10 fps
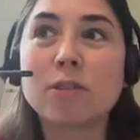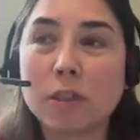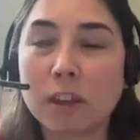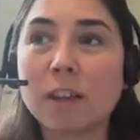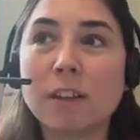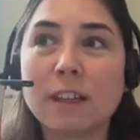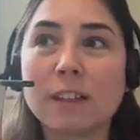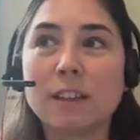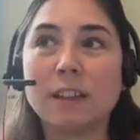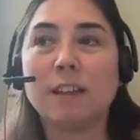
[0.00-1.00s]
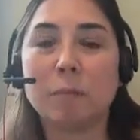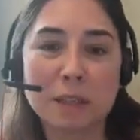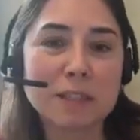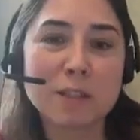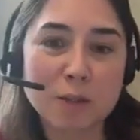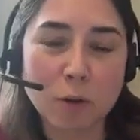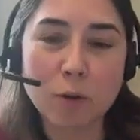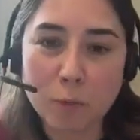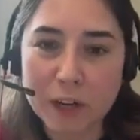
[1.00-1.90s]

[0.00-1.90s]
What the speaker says: to think that in a business school,